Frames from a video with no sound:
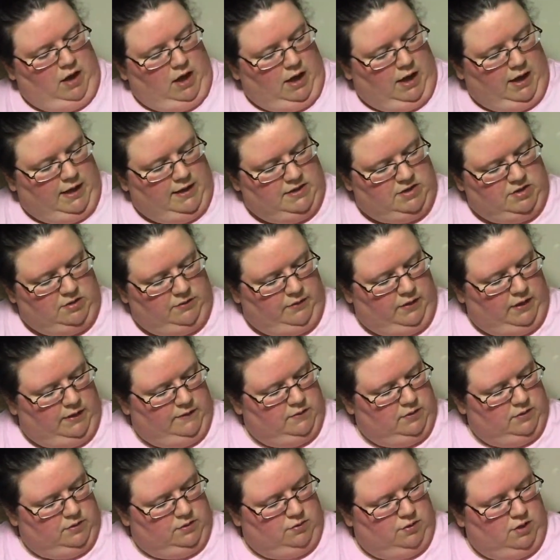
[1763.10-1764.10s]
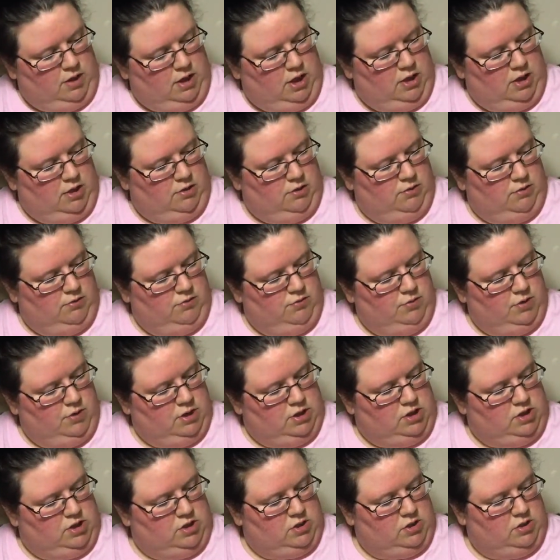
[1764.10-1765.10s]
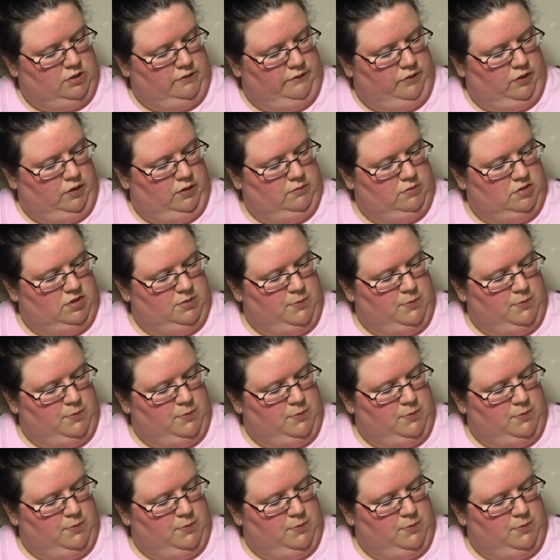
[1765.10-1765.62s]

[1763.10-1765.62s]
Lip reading: I survived a tornado, which confirmed